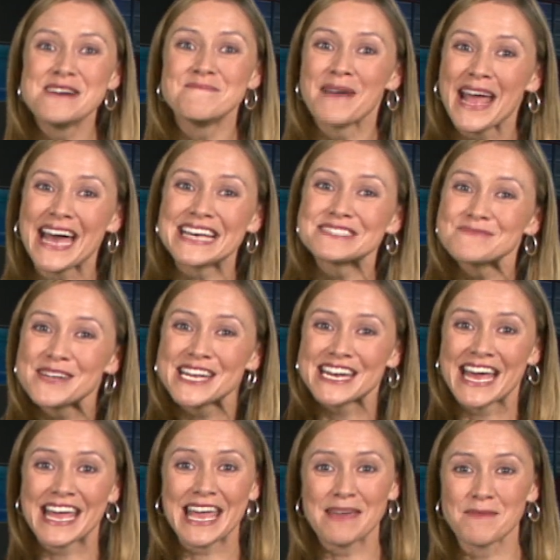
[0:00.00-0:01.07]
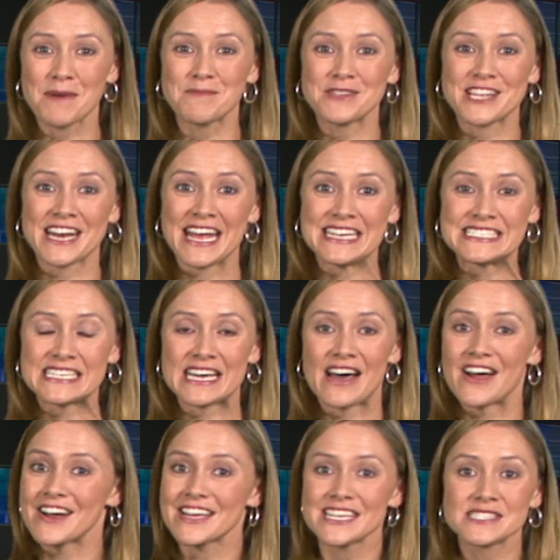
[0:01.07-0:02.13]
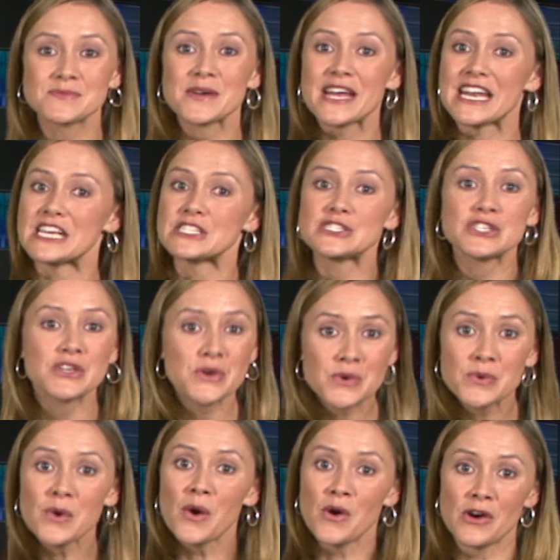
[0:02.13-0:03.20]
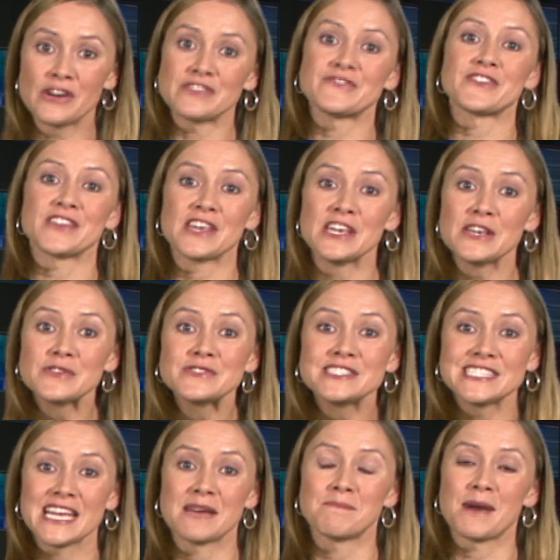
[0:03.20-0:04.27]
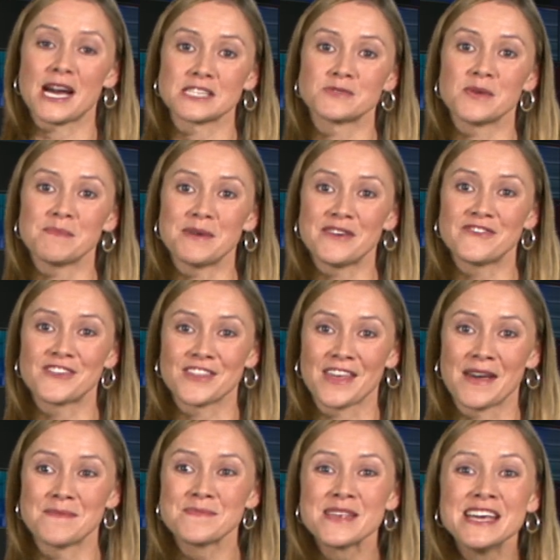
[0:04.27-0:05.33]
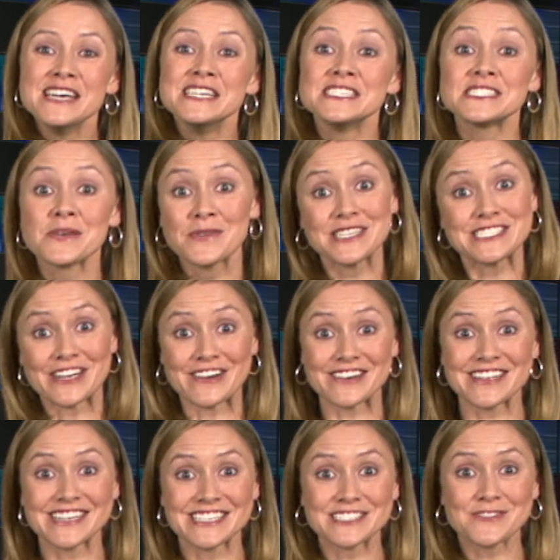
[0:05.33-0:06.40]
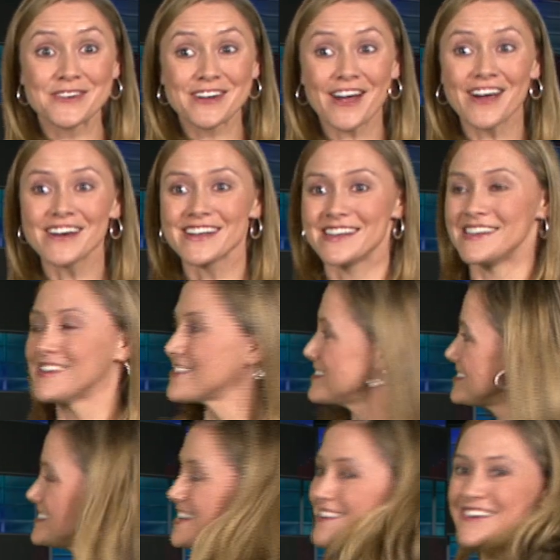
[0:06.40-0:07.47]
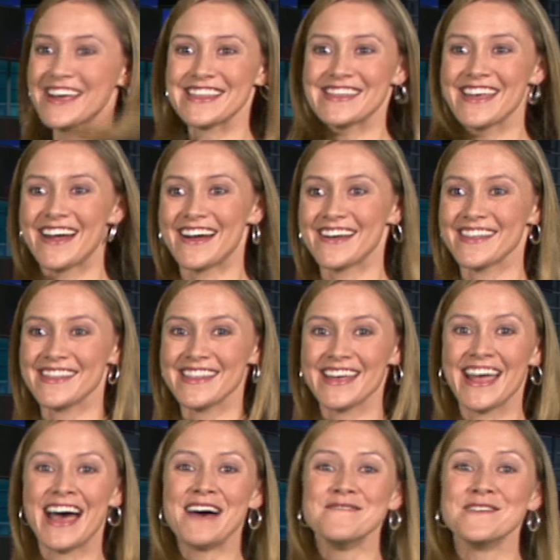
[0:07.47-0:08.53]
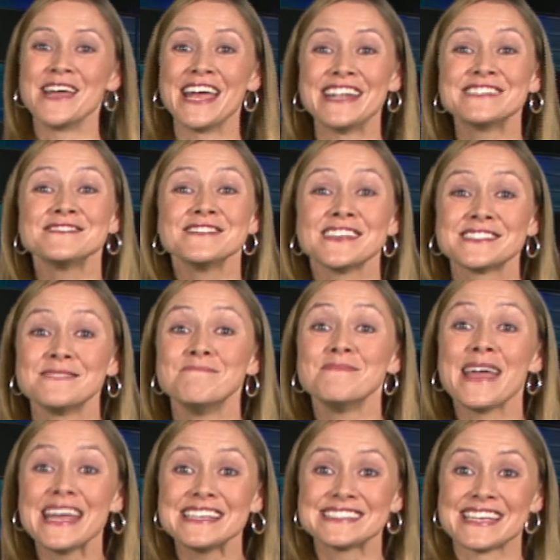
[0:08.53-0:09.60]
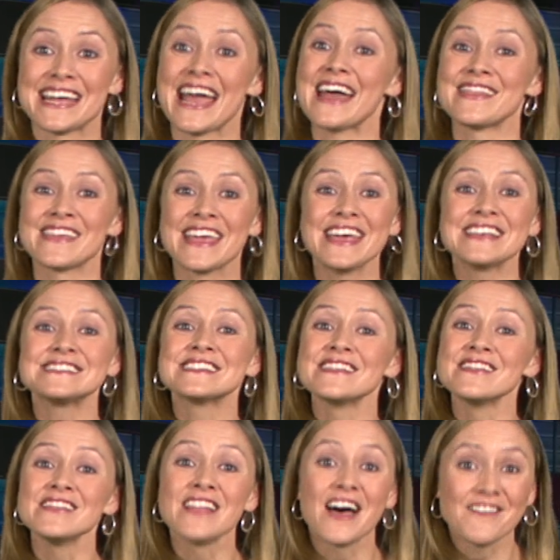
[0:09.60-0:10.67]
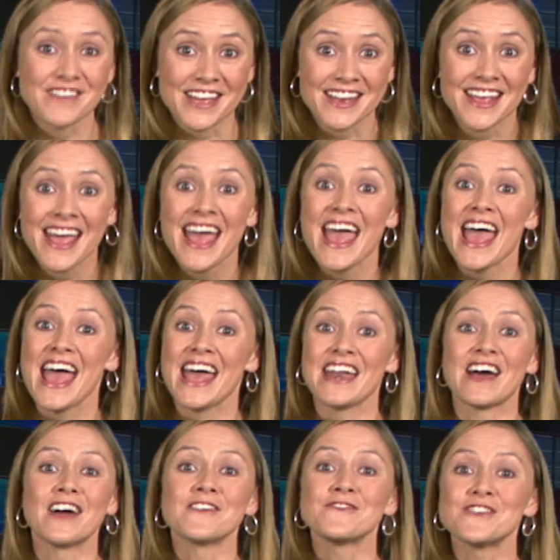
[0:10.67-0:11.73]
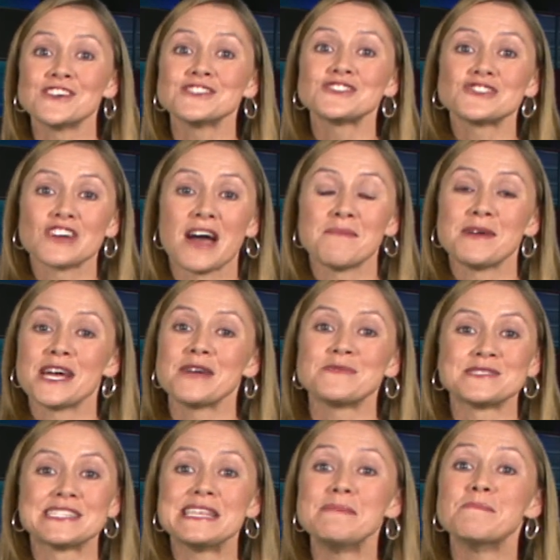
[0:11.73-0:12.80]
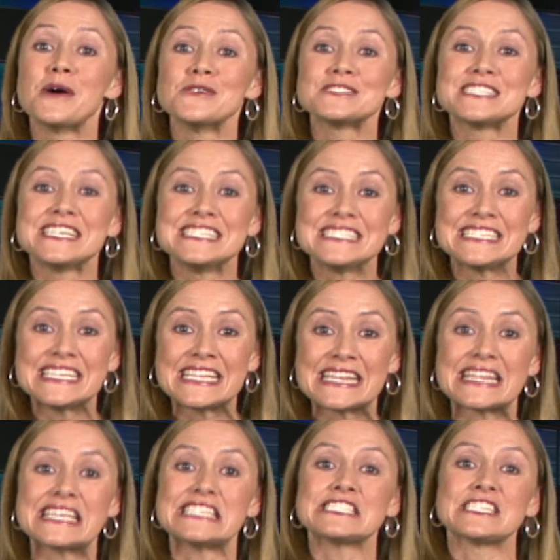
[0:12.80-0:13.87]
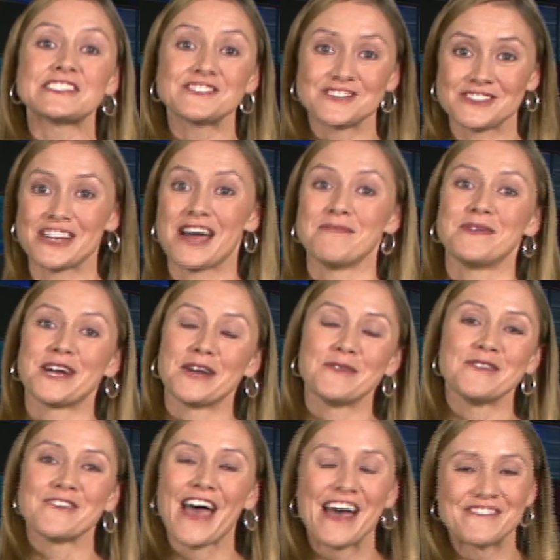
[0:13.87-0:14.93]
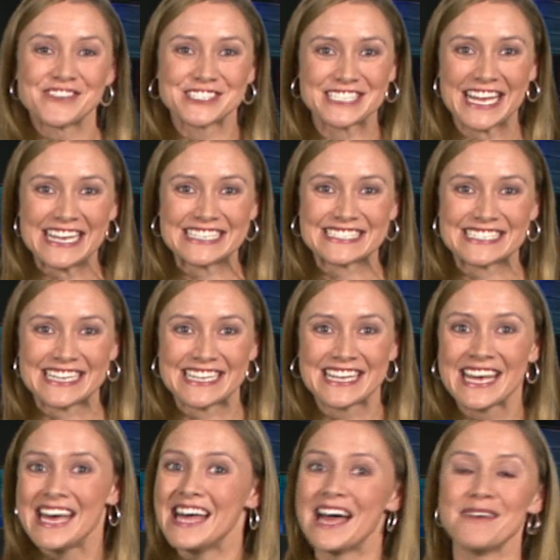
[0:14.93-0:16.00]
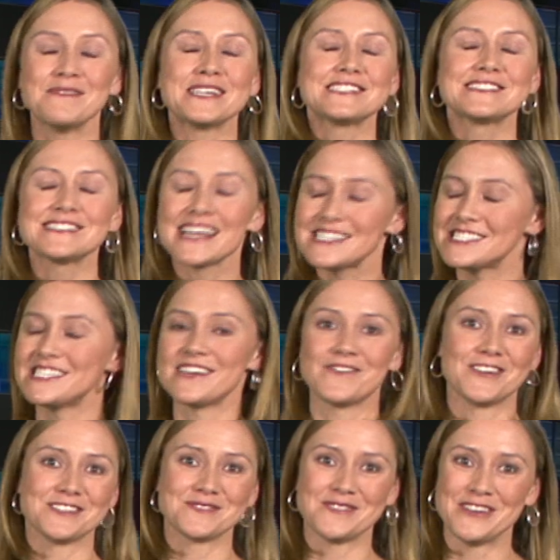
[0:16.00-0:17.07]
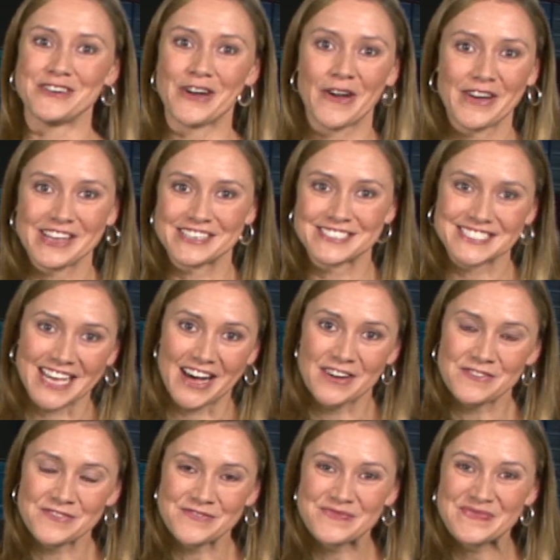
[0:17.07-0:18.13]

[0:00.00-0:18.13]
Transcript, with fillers: My husband and I came up with an idea. Our kids were getting too old for the huge sandbox we built for them. So we turned it into a garden. You can see it right there. Um, it's, it's amazing. The kids love it. And our first strawberry was the most delicious strawberry we've ever tasted. It makes such a difference when you grow it yourself.